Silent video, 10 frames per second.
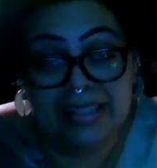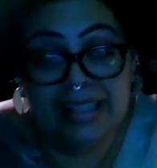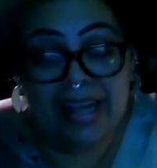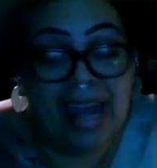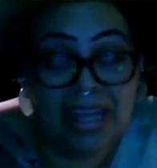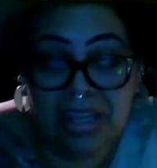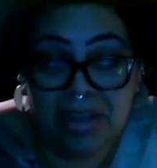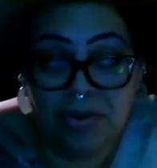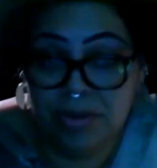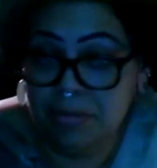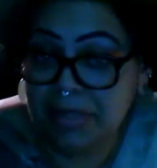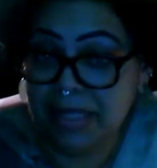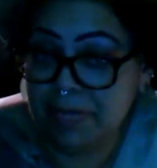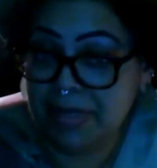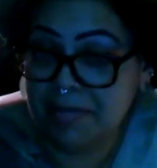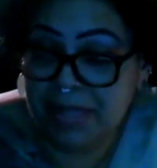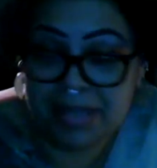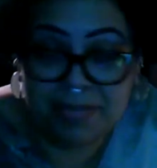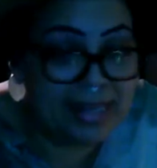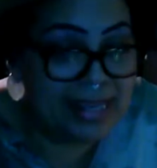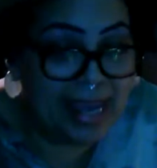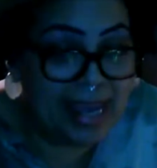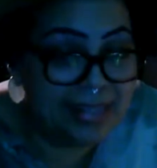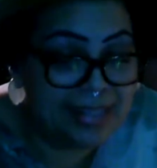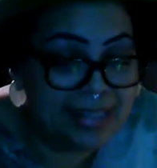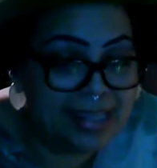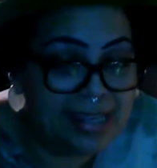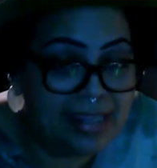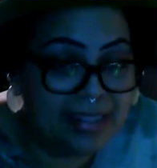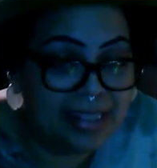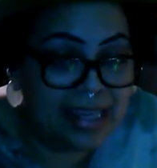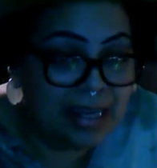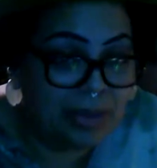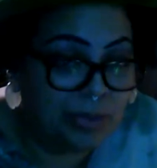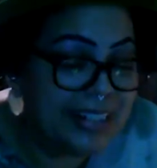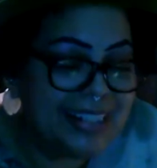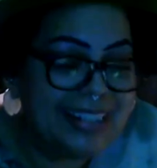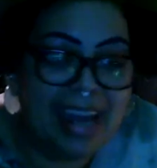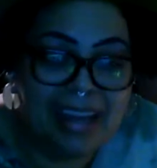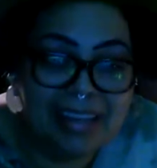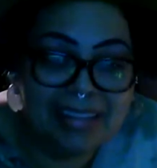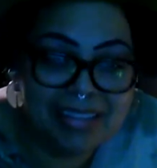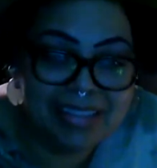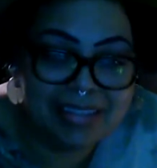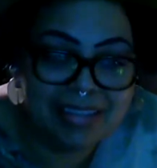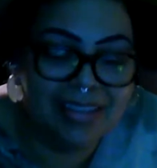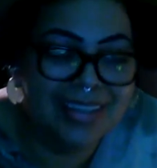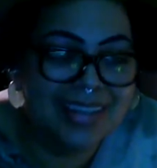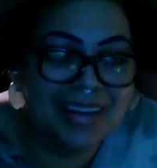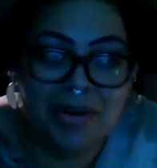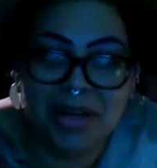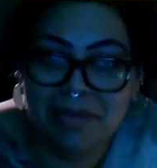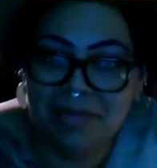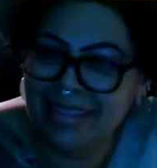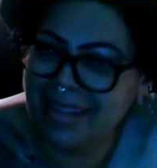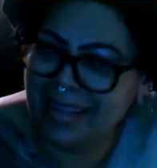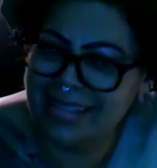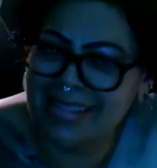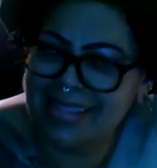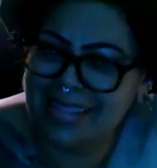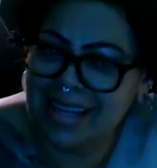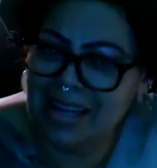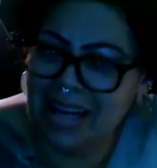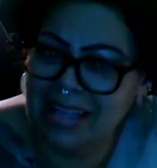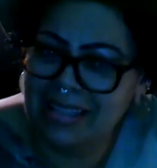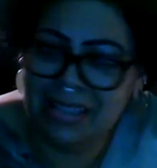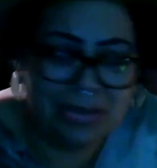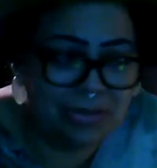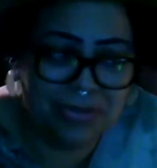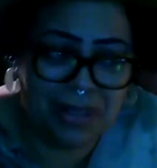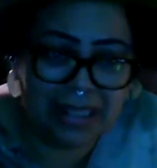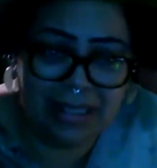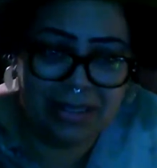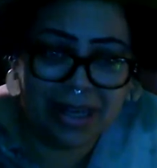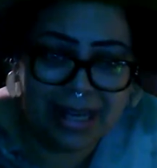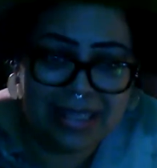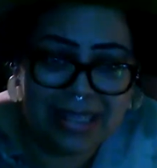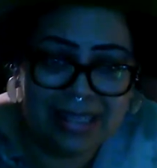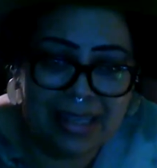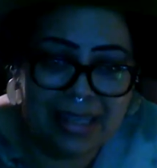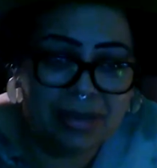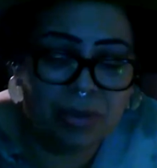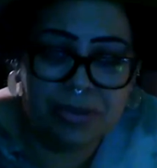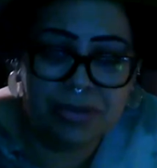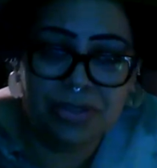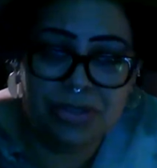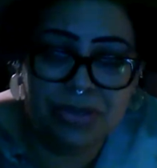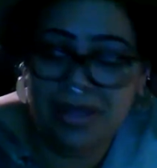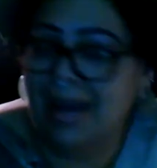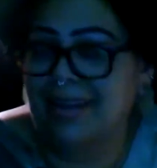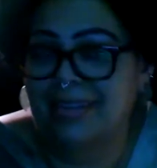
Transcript: you bleepity bleepity entity. Want to dance? You know what I mean? Like, 'cause it's like, are you fucking crazy? Like, why would you do that?